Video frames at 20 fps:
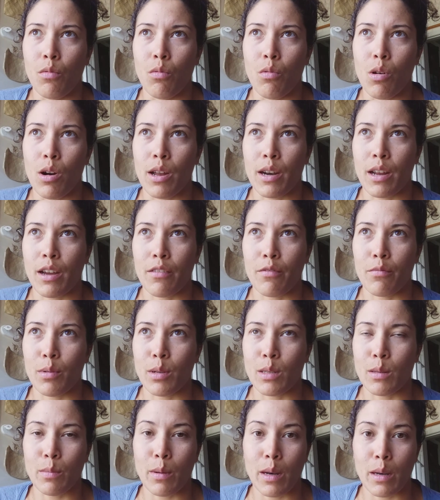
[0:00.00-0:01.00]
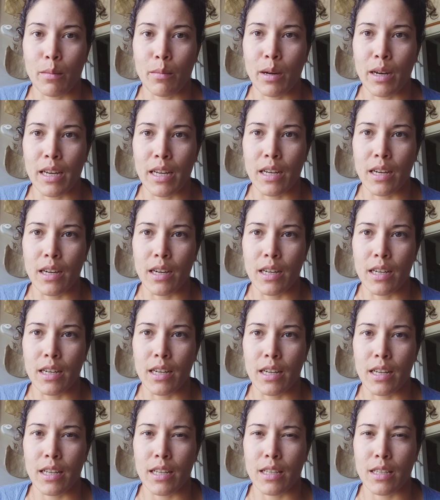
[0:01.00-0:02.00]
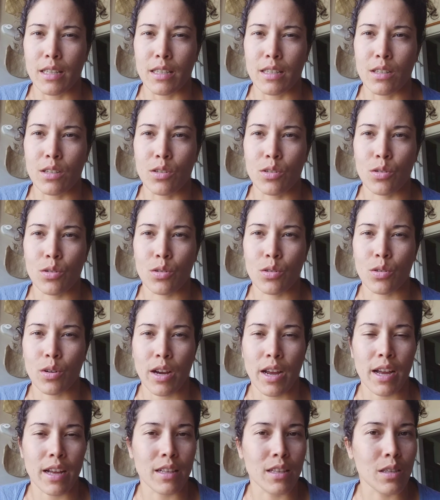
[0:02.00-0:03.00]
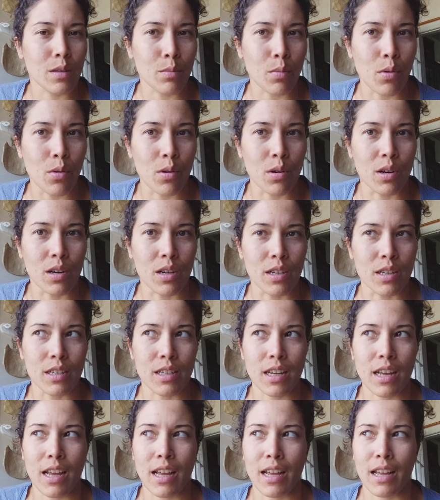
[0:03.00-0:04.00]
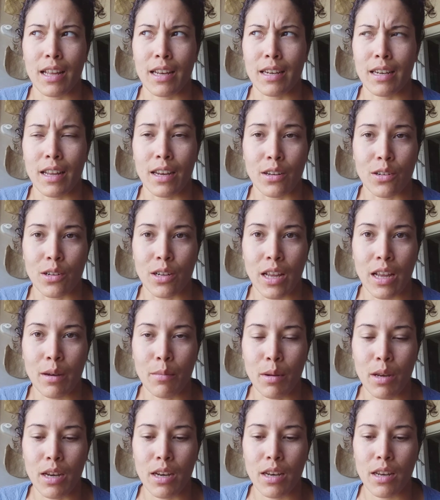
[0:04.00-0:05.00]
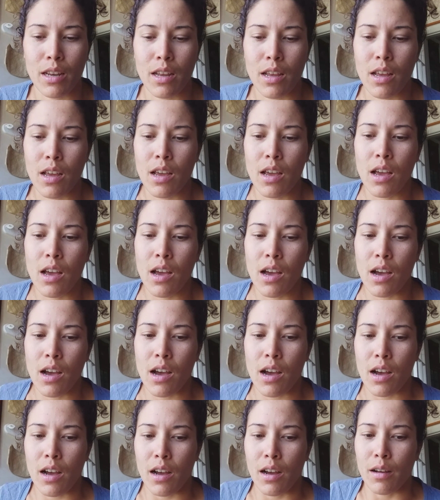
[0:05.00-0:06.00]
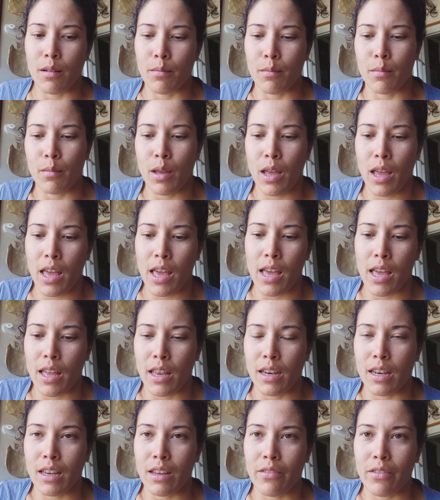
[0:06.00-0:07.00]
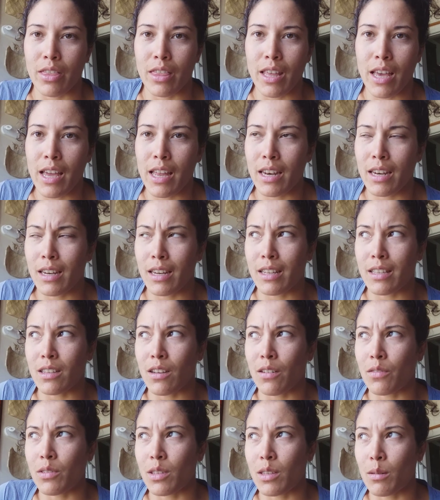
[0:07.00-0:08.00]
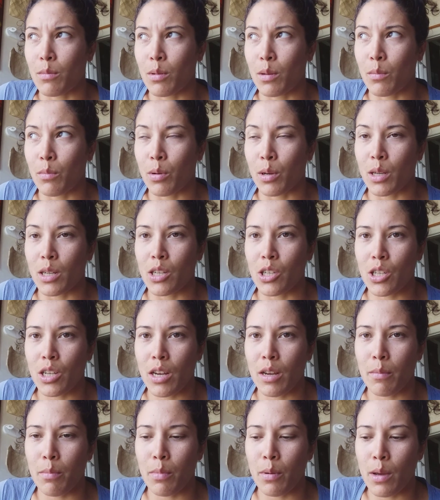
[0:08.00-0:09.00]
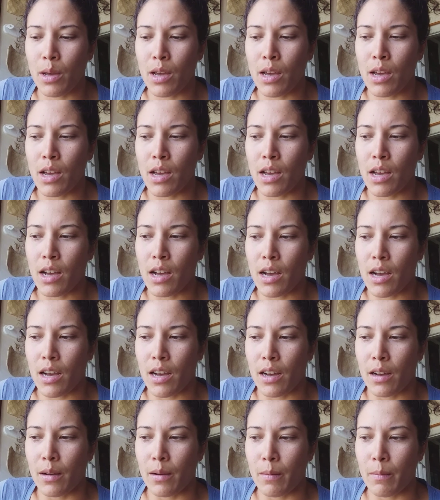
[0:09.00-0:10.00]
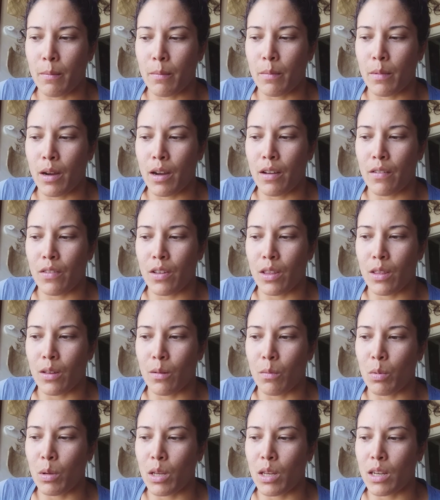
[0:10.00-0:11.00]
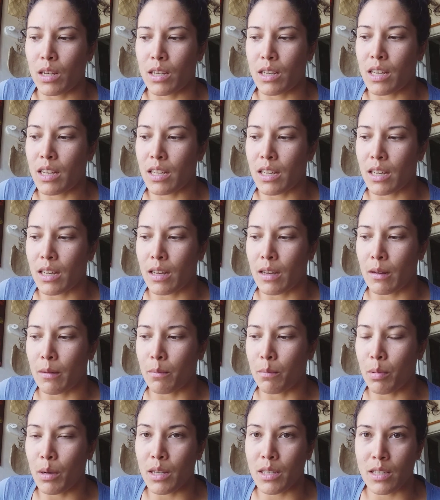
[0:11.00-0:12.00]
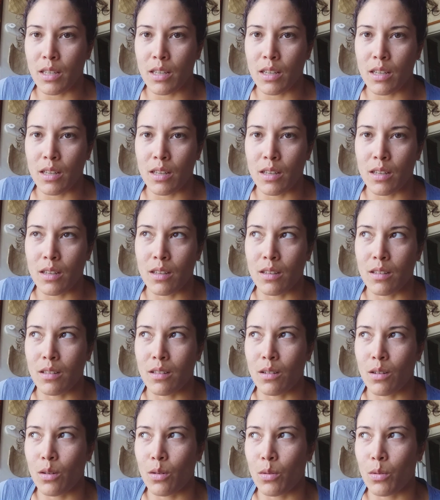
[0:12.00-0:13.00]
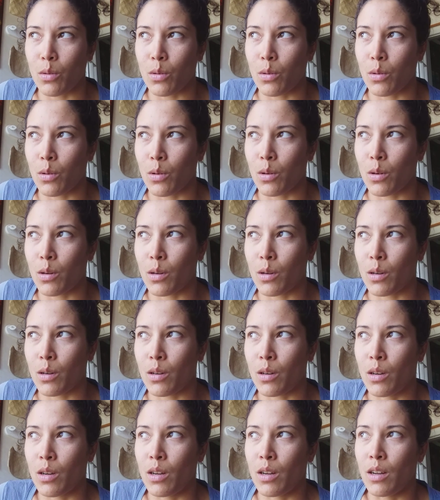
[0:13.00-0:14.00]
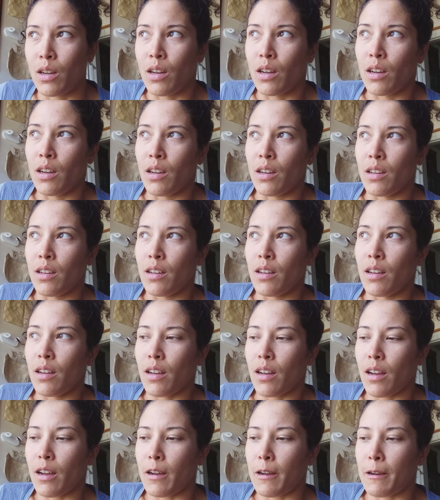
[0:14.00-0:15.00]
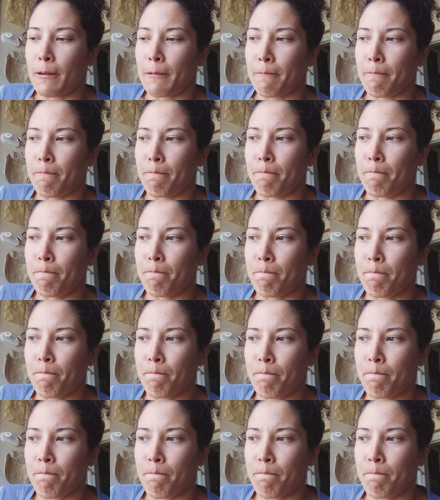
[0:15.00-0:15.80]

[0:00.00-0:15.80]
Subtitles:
what I've been spending money on is transport and entertainment. And even then, it's obviously been pretty cheap. I've either been taking buses or getting